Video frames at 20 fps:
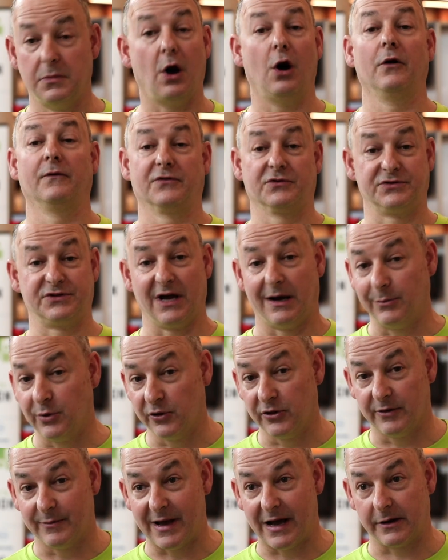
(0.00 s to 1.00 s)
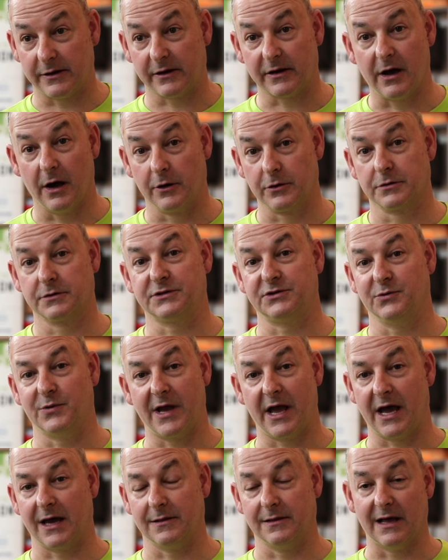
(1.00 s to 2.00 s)
over double the amount of coders that
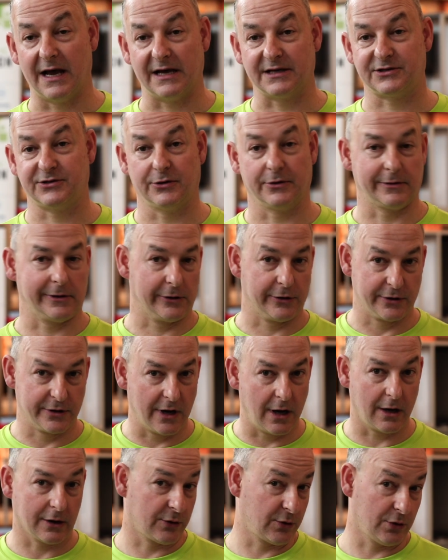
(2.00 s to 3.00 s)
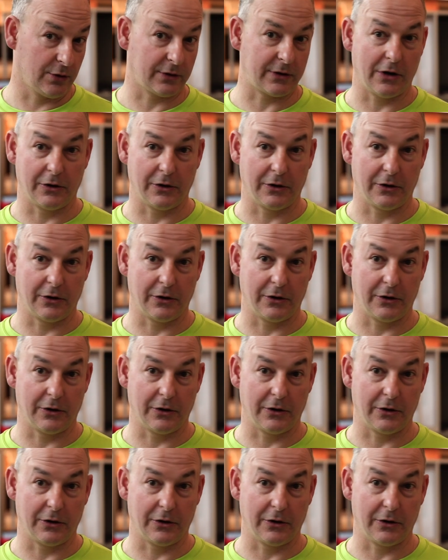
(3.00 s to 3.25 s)
we had last year at our inaugural